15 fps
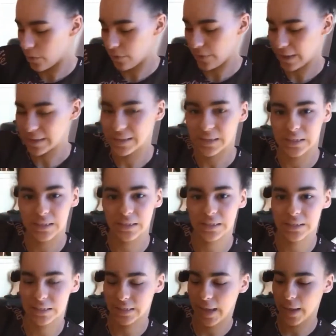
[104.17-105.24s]
got that
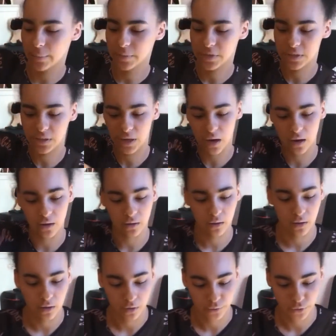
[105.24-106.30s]
same
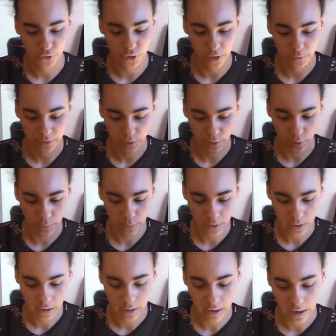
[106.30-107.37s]
style of stripy top,
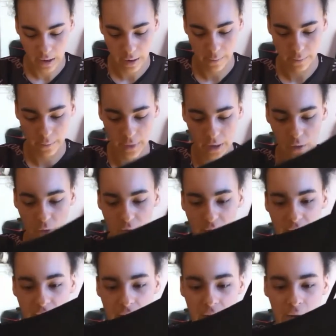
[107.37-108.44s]
but I got
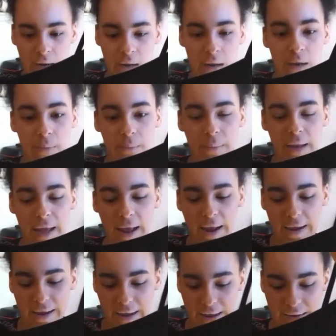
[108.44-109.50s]
it in
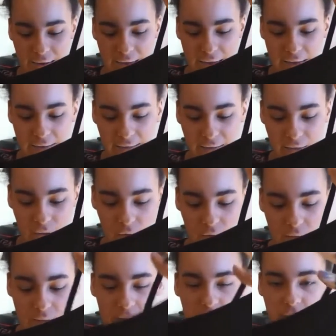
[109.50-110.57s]
black, and again got
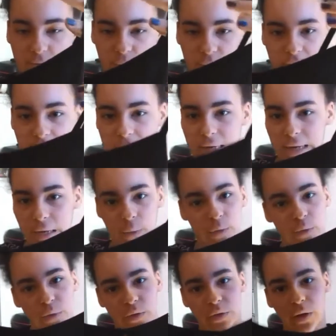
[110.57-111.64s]
it in size 14 and it
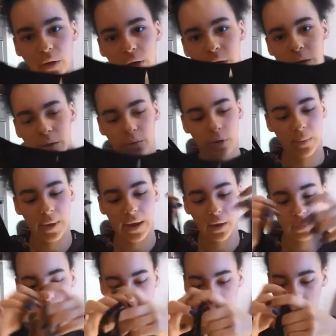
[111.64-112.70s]
was also
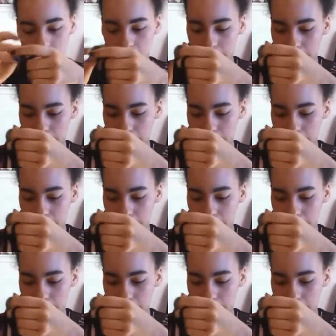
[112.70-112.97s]
£3.